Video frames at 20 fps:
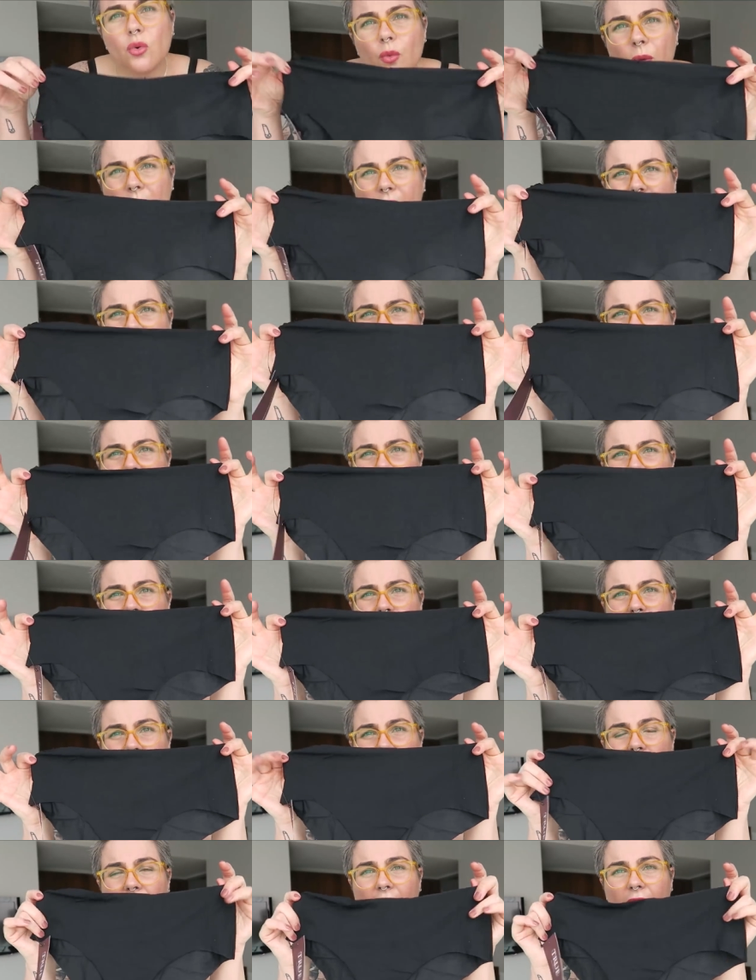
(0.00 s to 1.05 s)
we have the
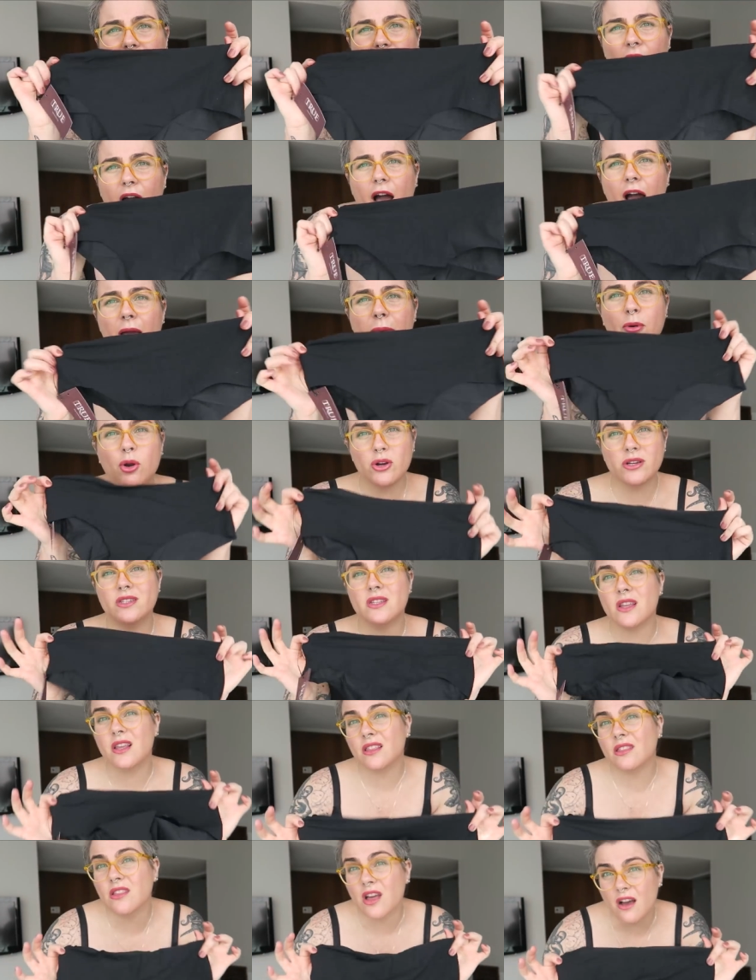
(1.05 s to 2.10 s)
black. I
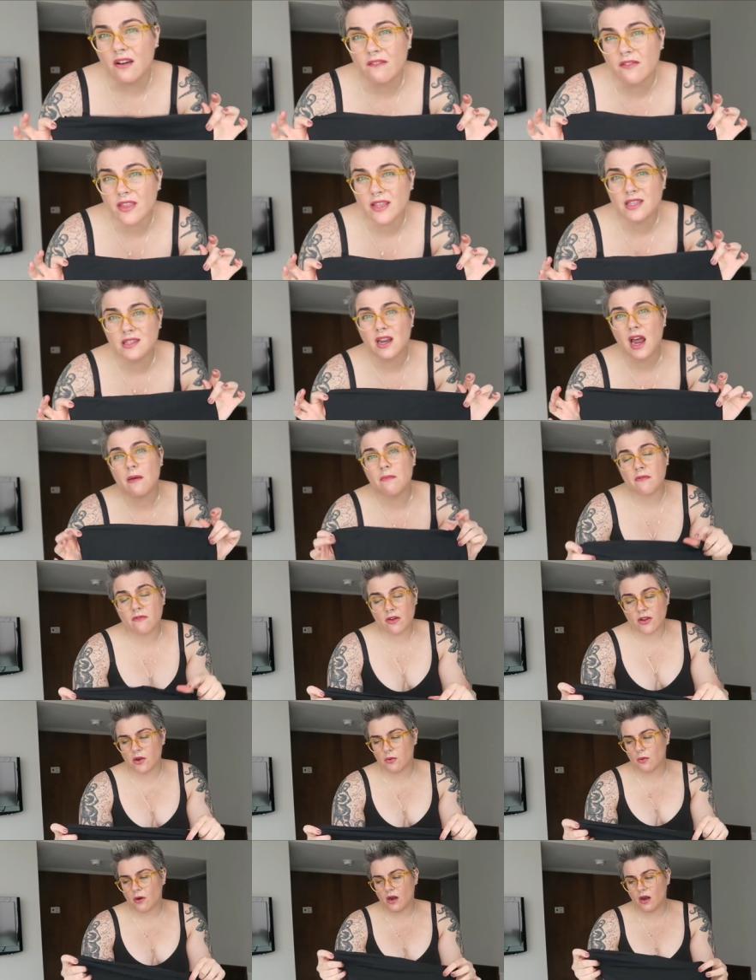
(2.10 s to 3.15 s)
personally love these type of
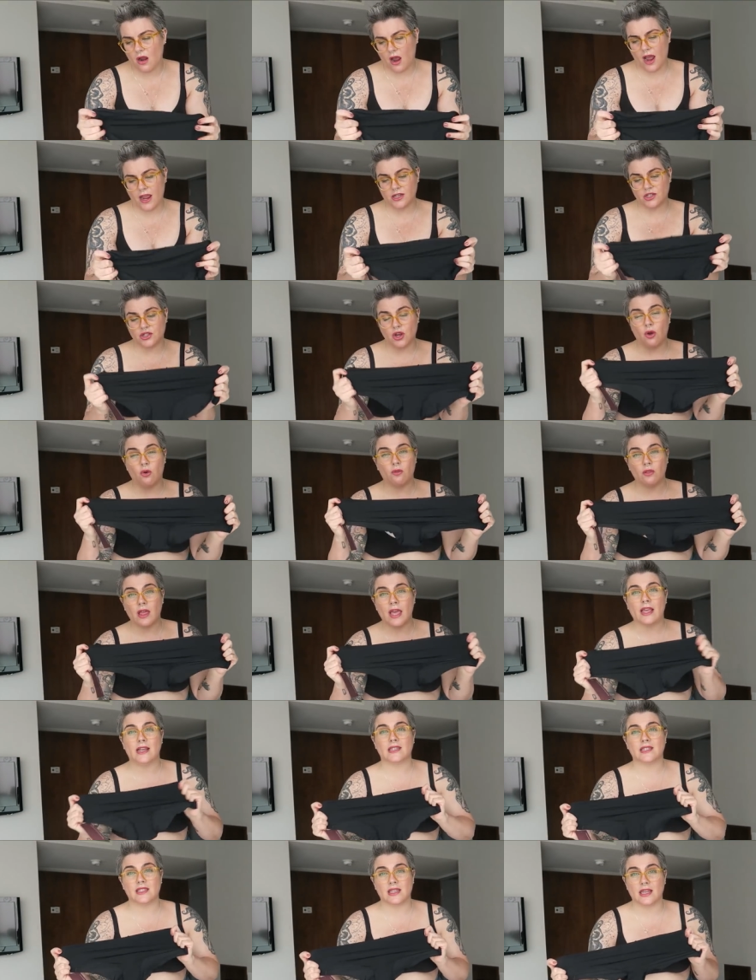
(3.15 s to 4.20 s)
underwear. I don't
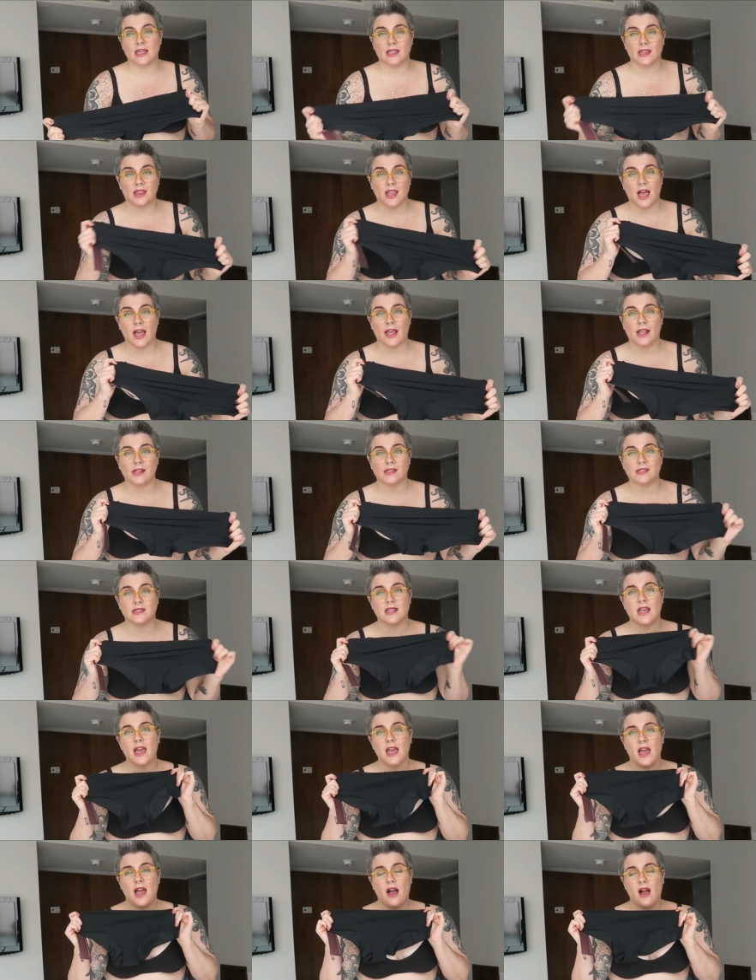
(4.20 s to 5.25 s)
like seeing lines
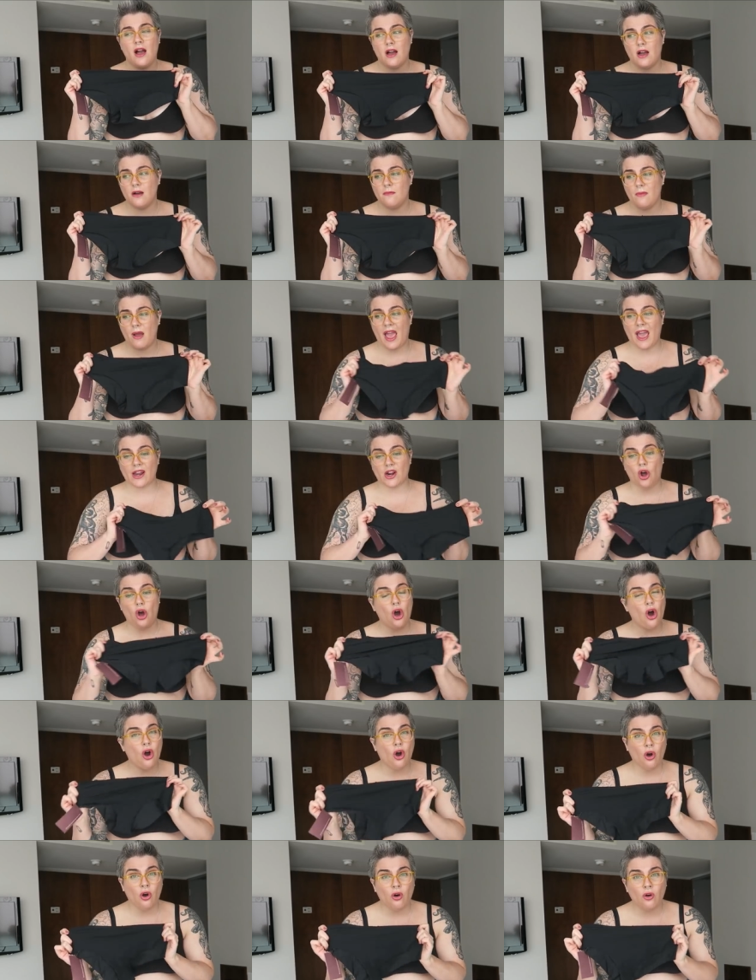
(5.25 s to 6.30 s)
um, at
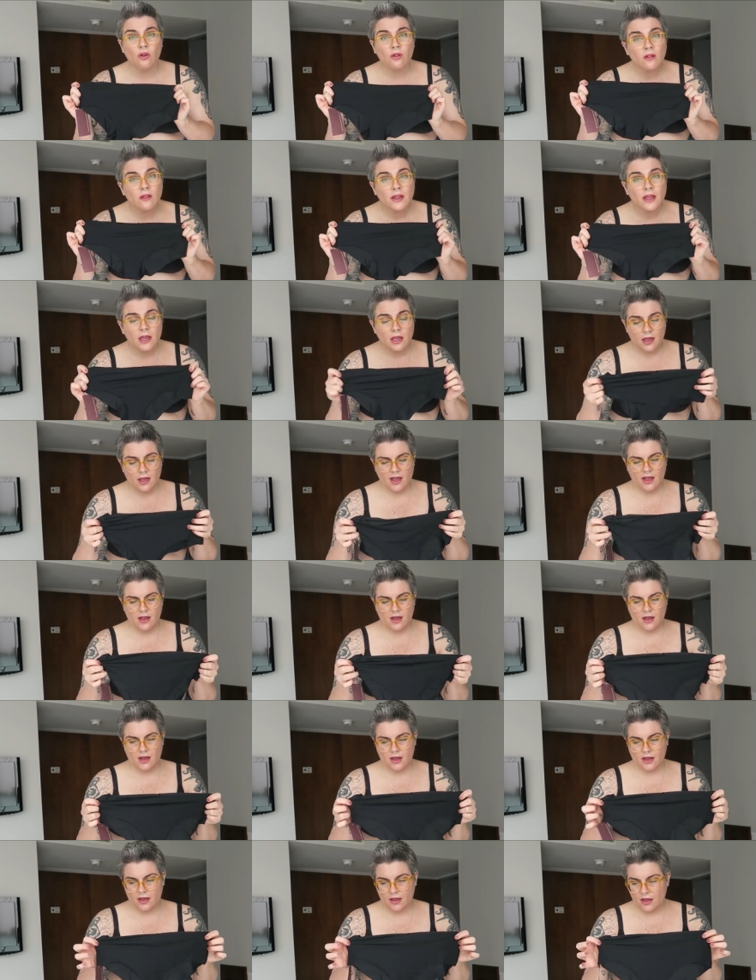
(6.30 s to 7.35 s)
all
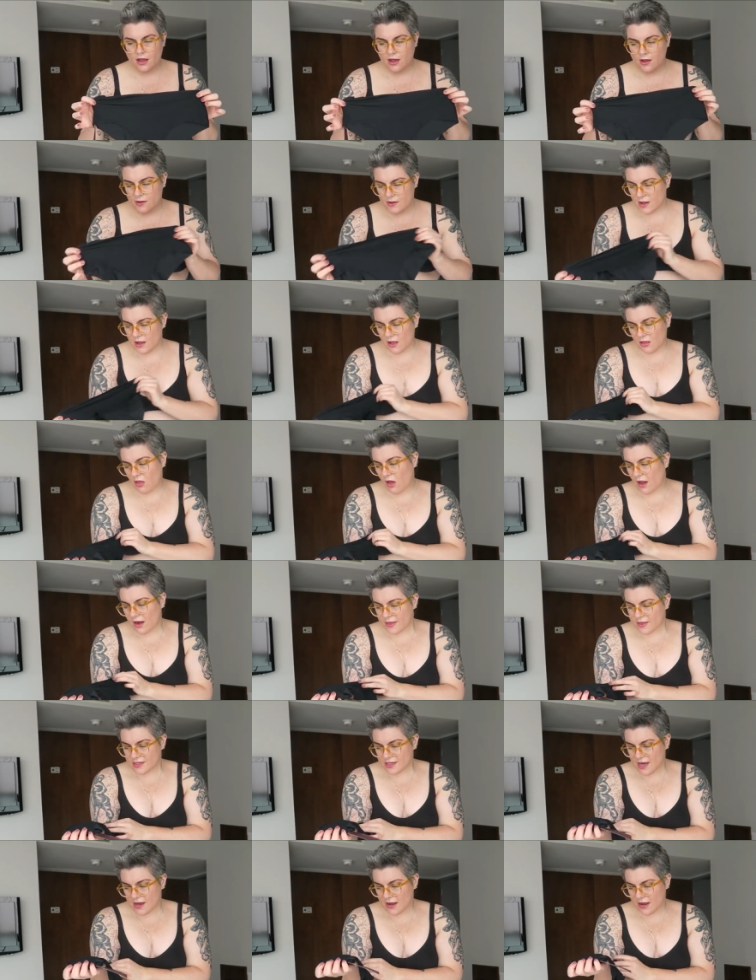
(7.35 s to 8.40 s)
uh, a lot of
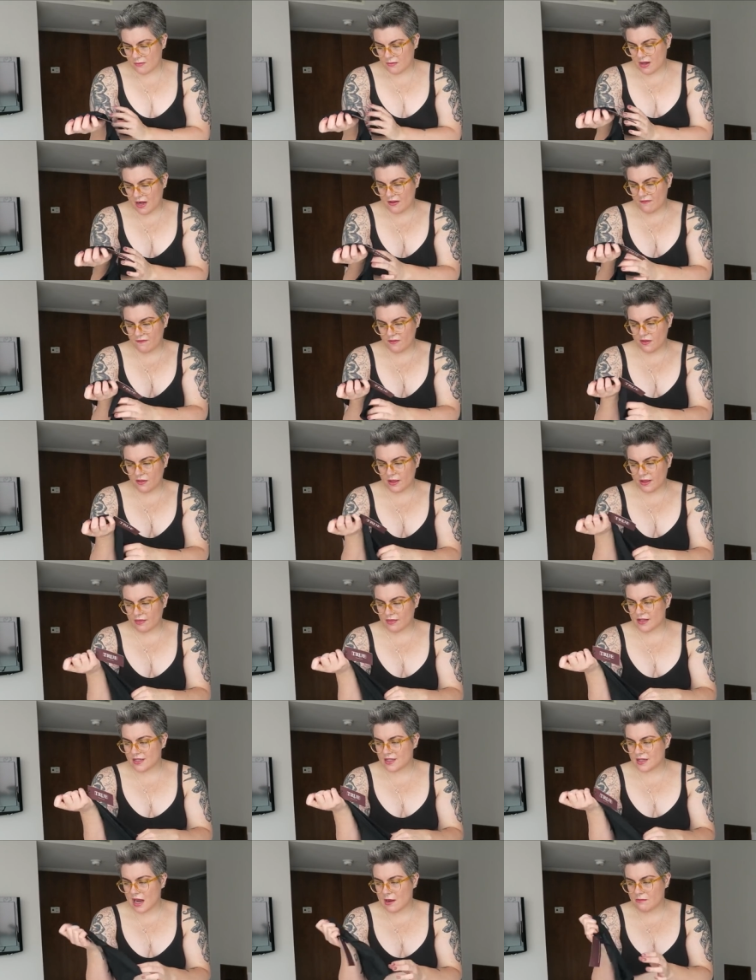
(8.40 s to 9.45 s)
the time. And I feel like
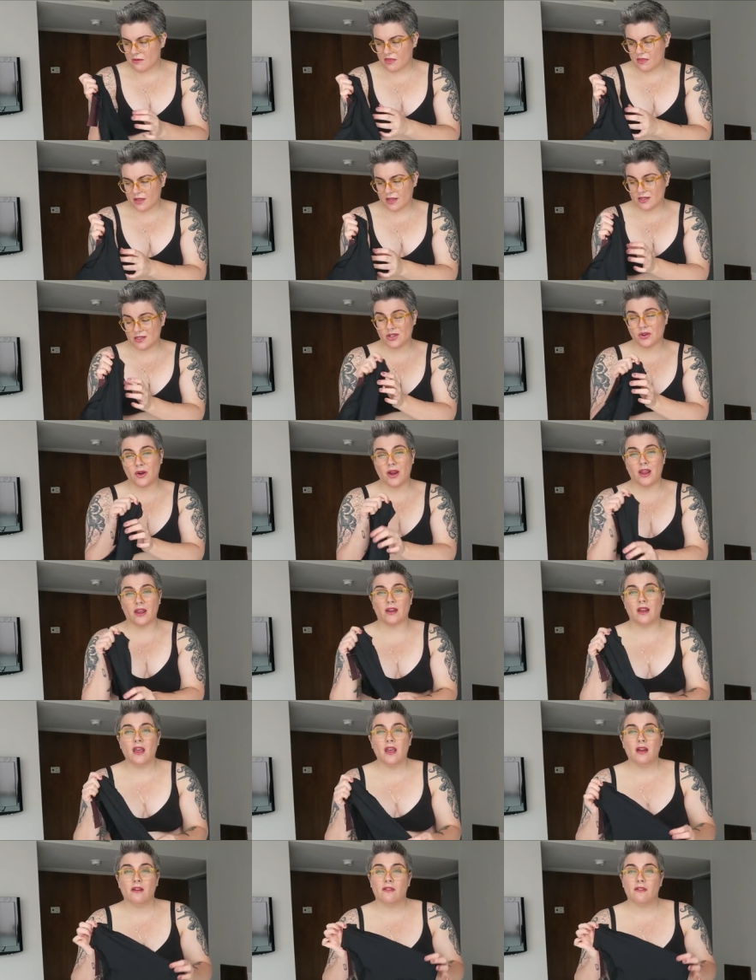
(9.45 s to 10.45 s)
this type of thing is great